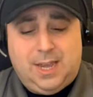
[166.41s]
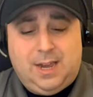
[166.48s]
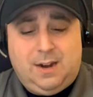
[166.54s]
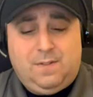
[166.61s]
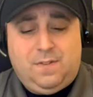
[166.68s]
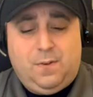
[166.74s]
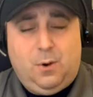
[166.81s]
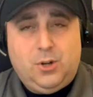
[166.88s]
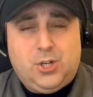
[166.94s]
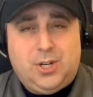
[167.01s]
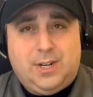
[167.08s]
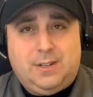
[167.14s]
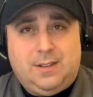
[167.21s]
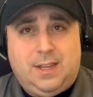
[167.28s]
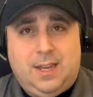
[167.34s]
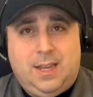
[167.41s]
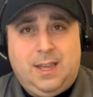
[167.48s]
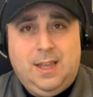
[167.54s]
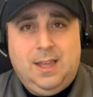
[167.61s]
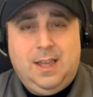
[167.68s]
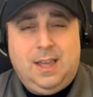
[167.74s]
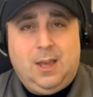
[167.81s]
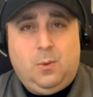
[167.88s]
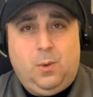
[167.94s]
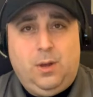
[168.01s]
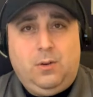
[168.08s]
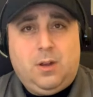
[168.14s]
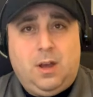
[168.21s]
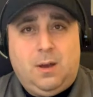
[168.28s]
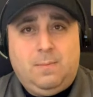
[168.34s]
And unfortunately, it
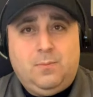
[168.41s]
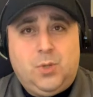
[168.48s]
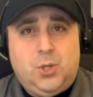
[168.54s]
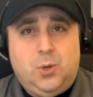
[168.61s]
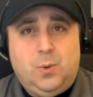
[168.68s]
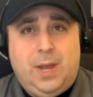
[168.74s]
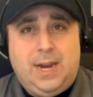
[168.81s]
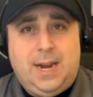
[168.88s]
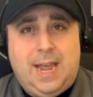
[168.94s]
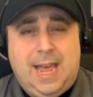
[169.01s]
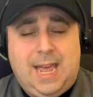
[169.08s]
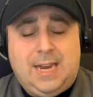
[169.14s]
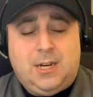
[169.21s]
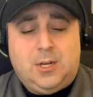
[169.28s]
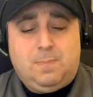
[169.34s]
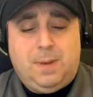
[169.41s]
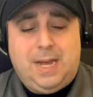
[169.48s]
will come to an end.